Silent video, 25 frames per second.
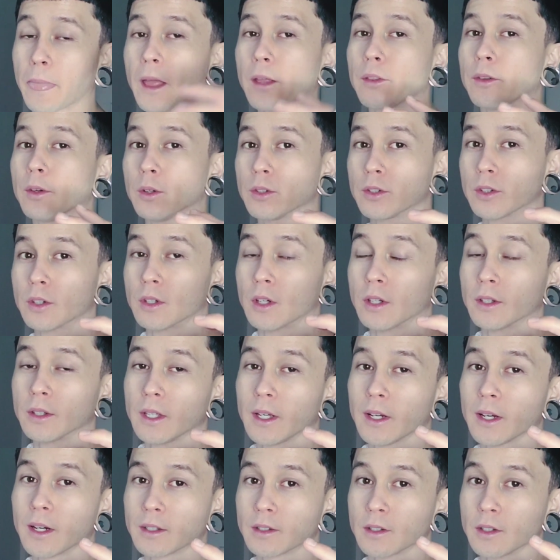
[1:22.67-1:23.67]
Those are on
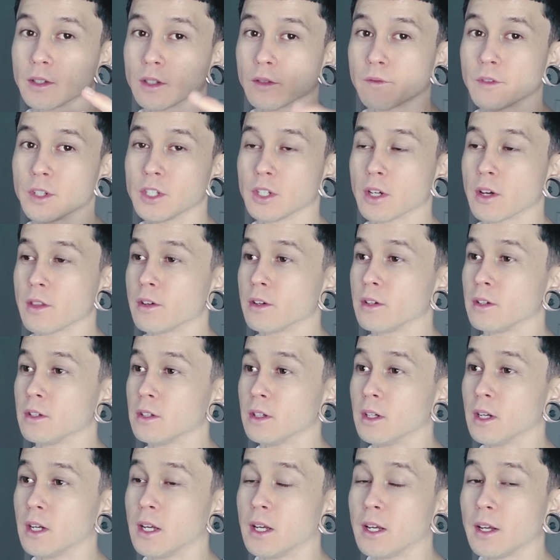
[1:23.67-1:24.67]
the axis of each
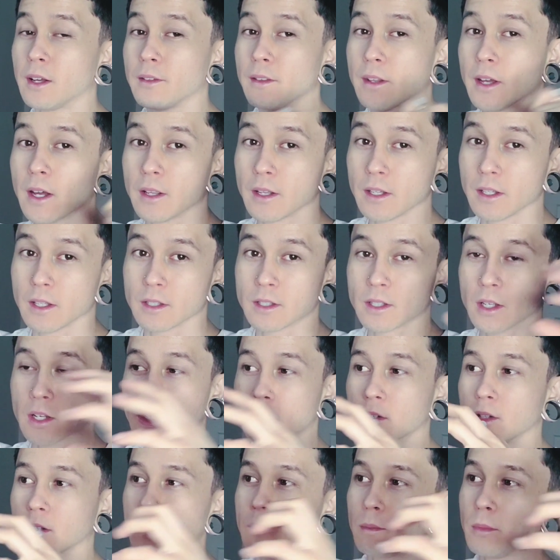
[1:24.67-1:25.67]
other. That
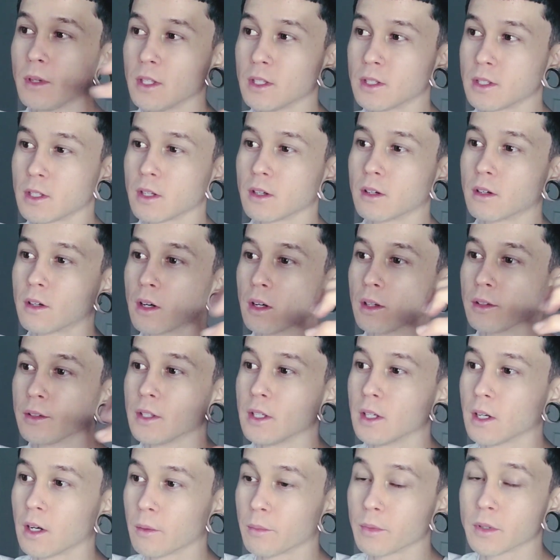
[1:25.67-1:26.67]
essentially means they are on
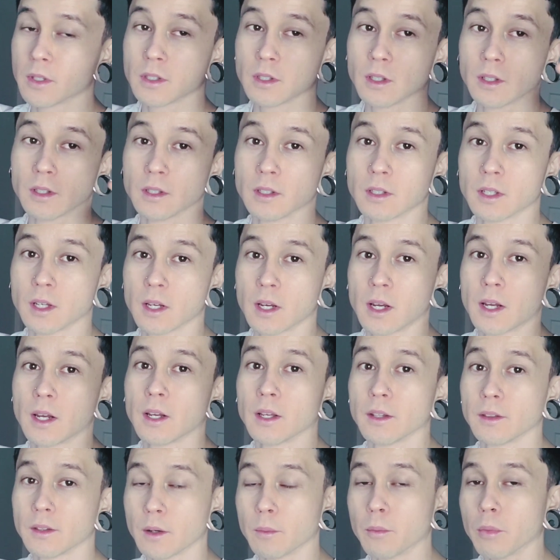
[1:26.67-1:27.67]
the opposite,
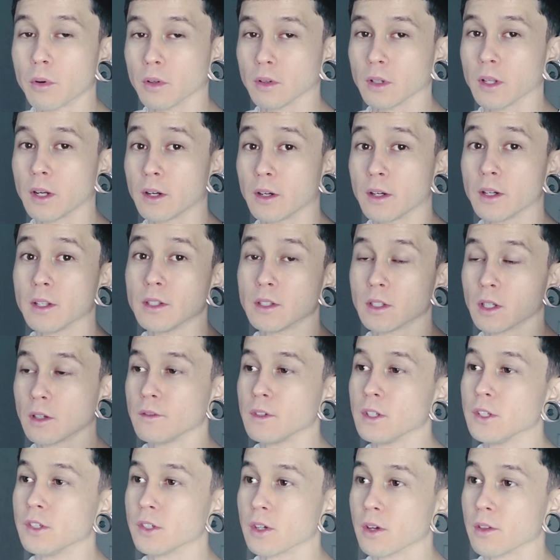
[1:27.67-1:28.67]
they're polarities
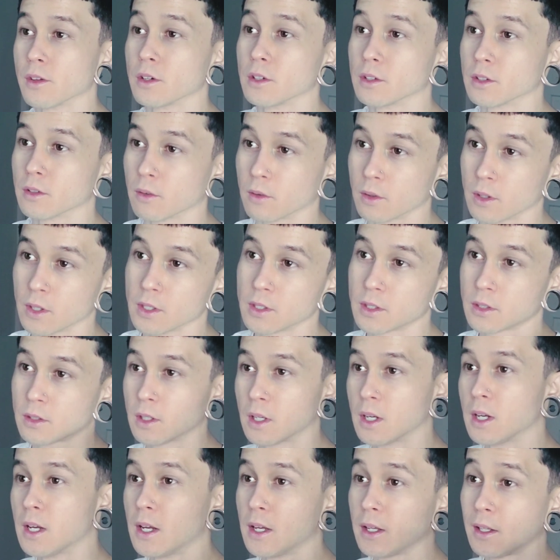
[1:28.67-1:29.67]
of each other. Taurus
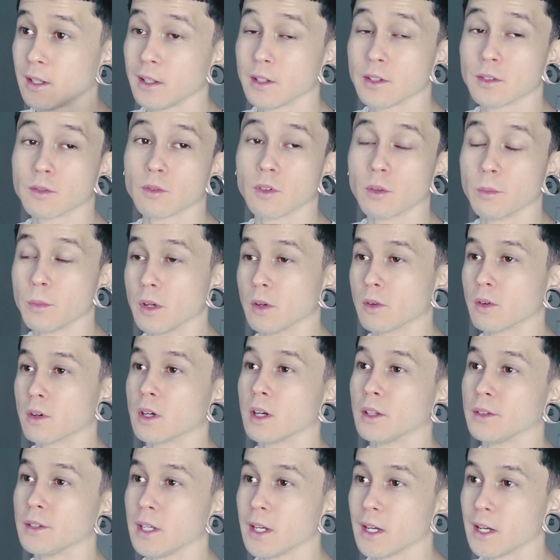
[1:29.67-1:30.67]
and Scorpio are
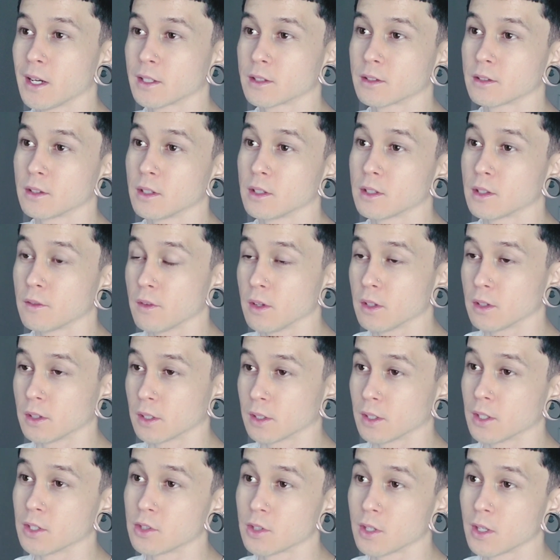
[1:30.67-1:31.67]
on the axis. If you look
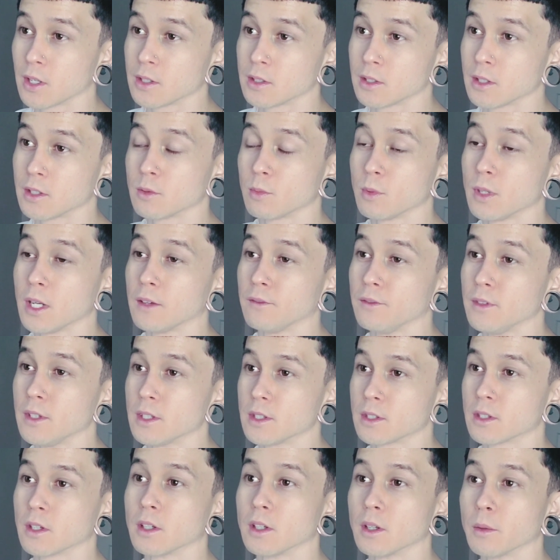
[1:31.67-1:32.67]
at the transits, we have the
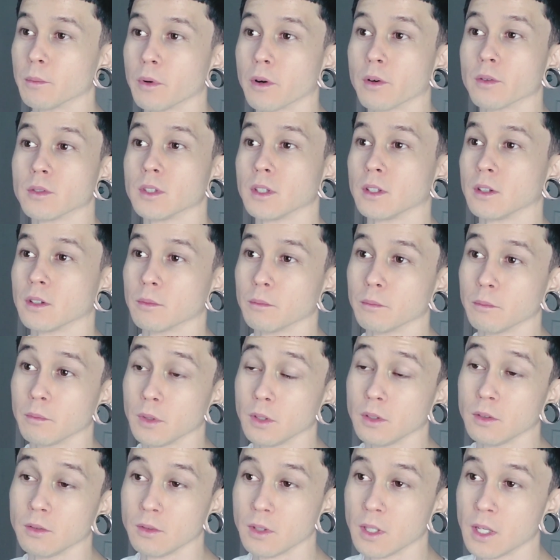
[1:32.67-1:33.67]
sun opposing the
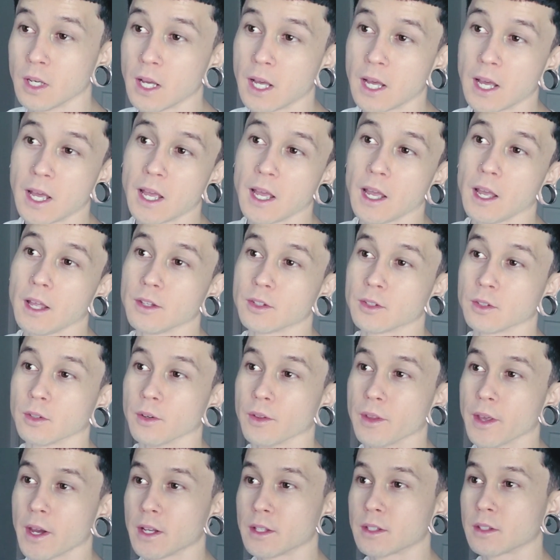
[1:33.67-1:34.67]
moon. And
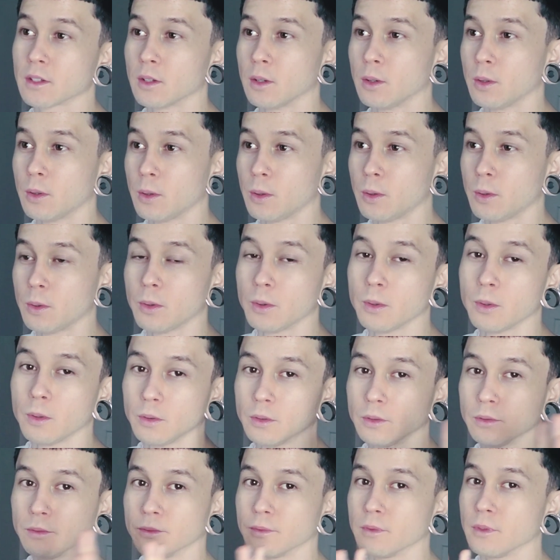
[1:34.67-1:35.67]
so that's a
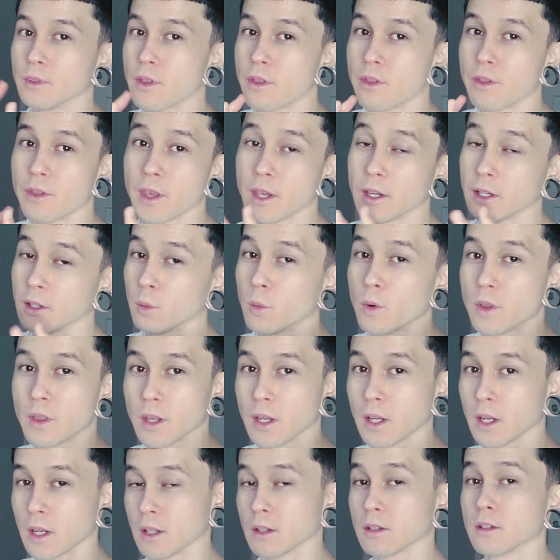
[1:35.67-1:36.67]
whole thing
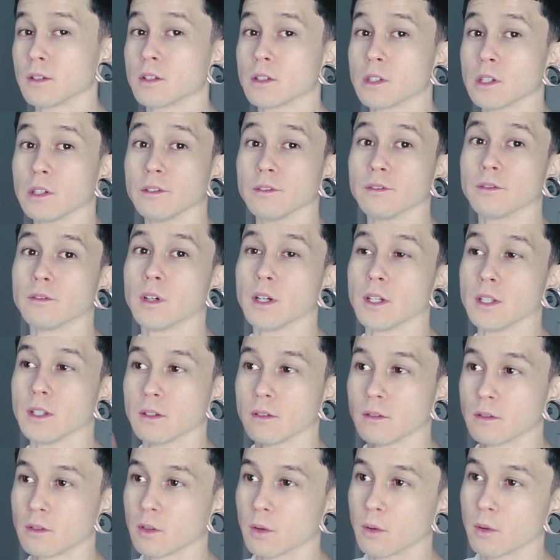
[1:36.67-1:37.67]
within itself, right?
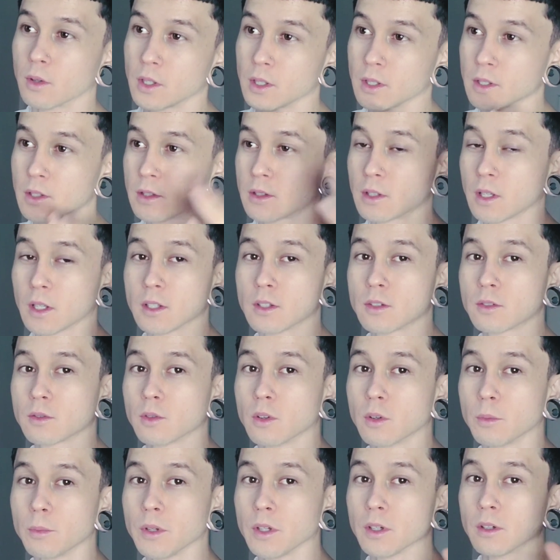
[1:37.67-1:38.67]
Taurus and
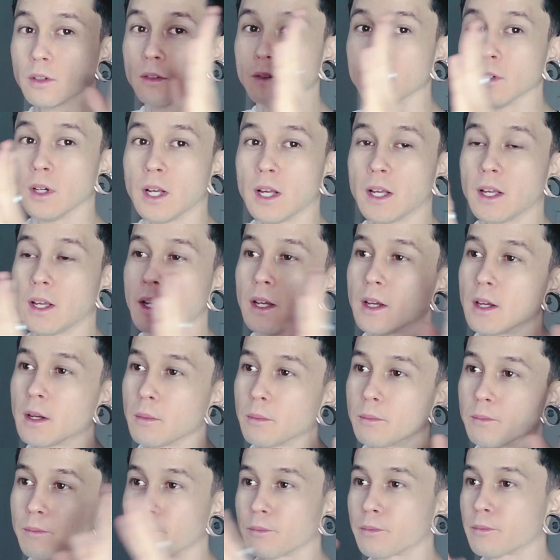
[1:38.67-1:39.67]
Scorpio,
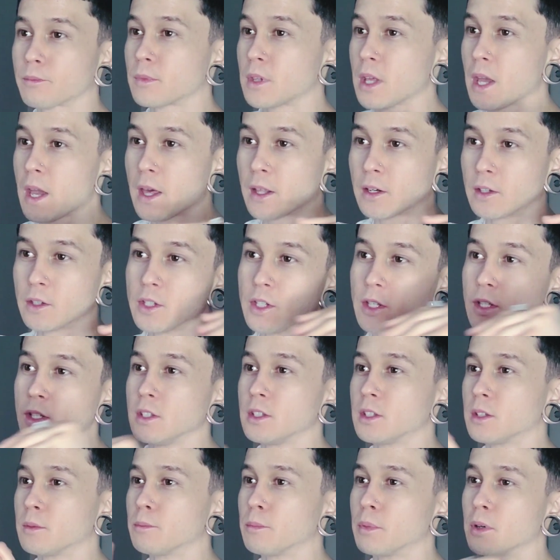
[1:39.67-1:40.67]
the
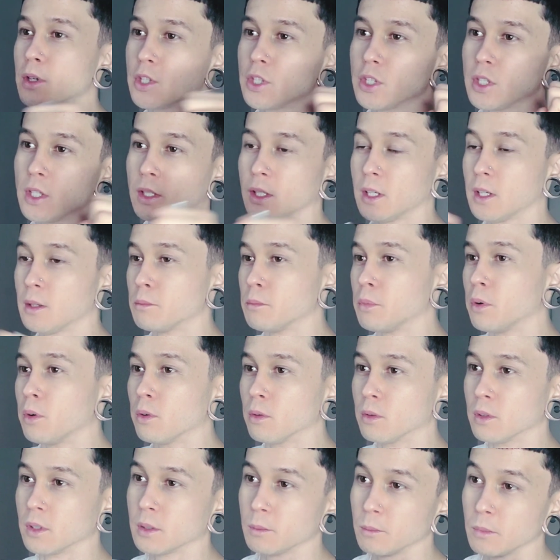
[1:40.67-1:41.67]
energies pushing and
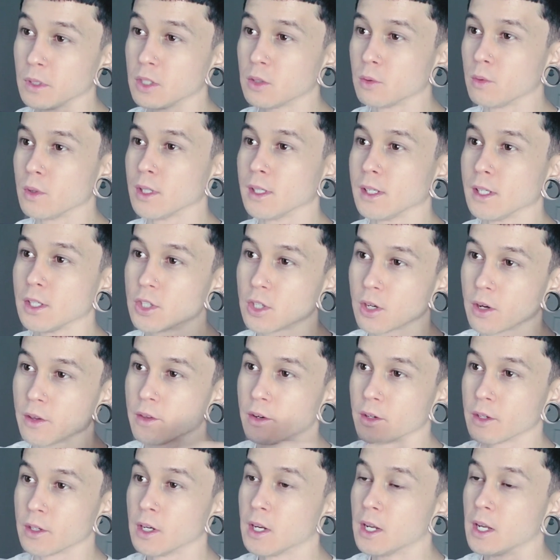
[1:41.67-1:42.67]
pulling between each
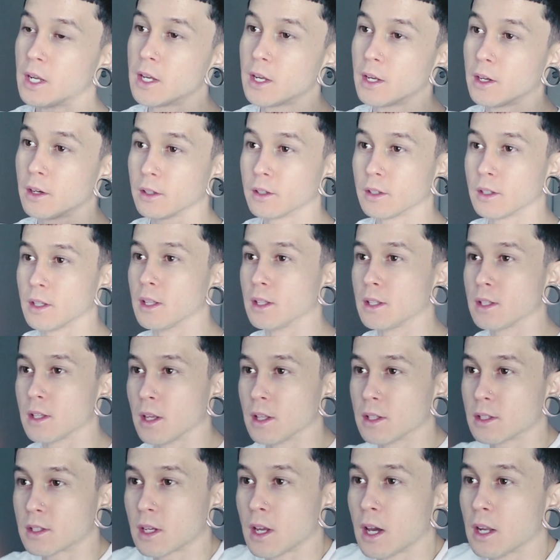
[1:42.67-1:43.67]
other.
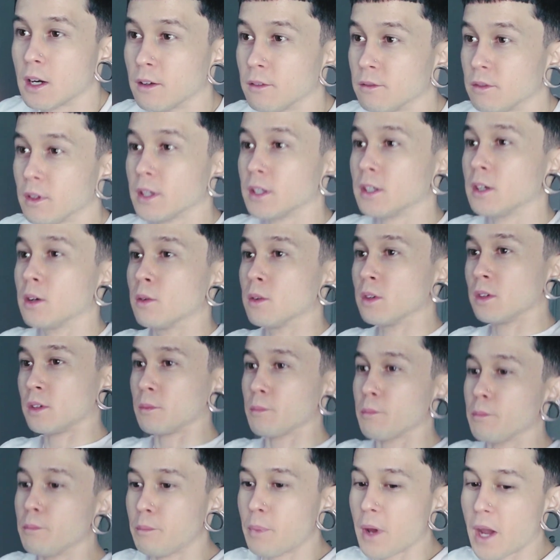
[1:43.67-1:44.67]
It's kind of like
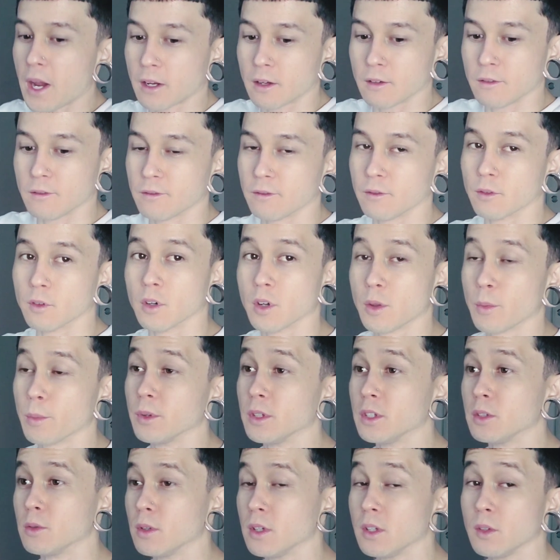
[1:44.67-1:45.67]
going back and forth
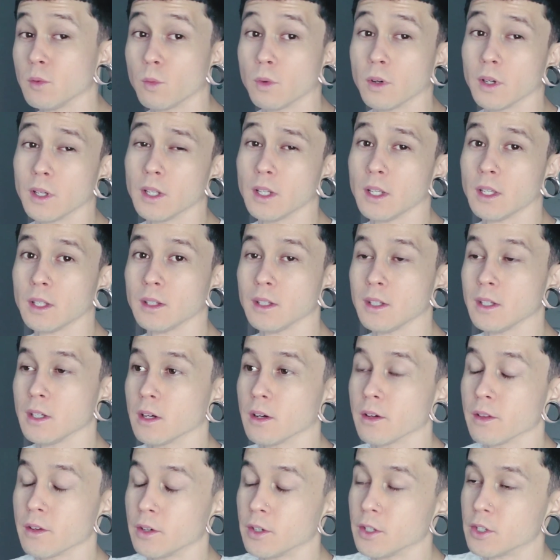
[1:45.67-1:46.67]
between one and the
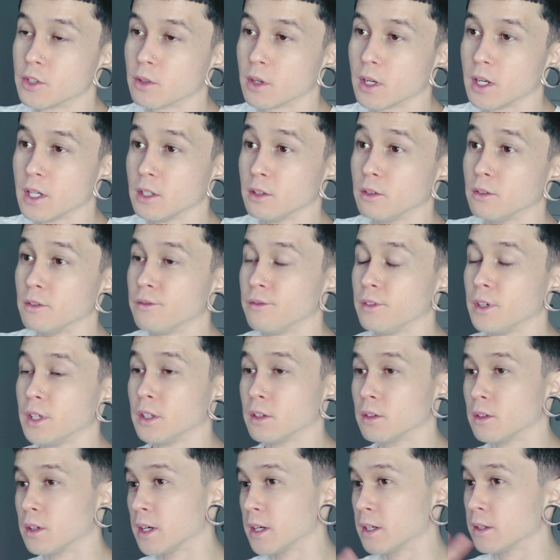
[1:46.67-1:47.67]
other, trying to
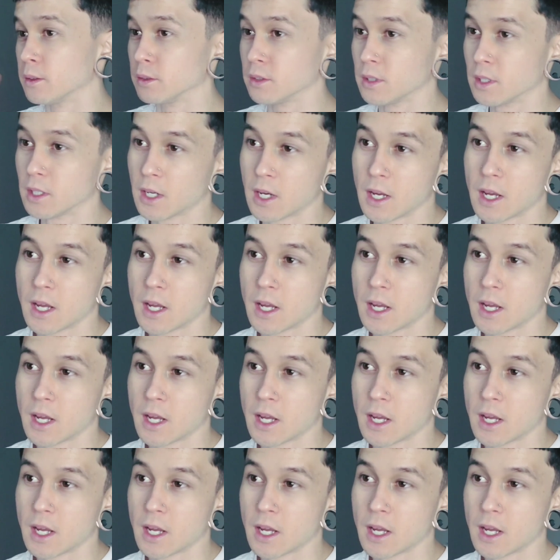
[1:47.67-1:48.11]
figure out